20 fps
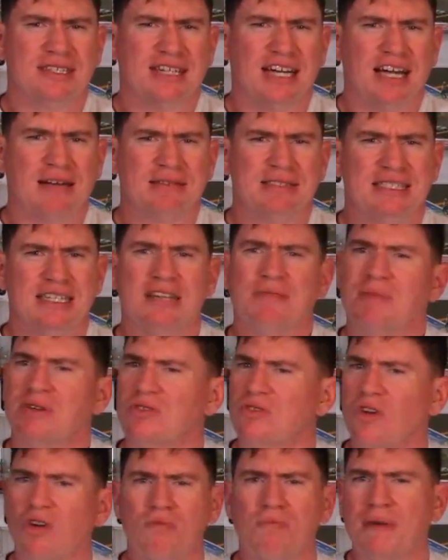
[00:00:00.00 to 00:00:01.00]
the top 10,
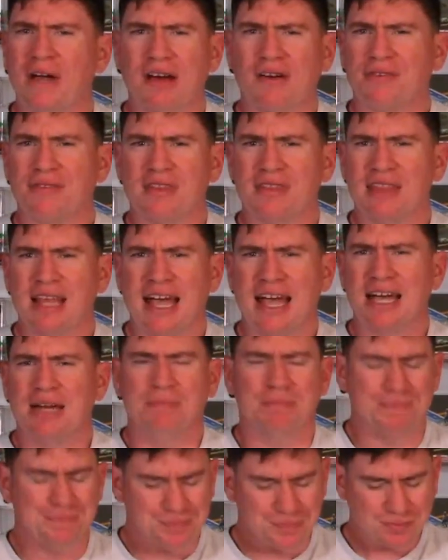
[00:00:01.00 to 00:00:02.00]
but no better than
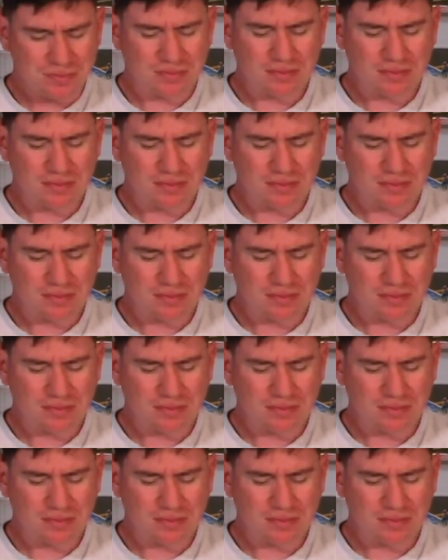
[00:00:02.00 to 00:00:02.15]
that.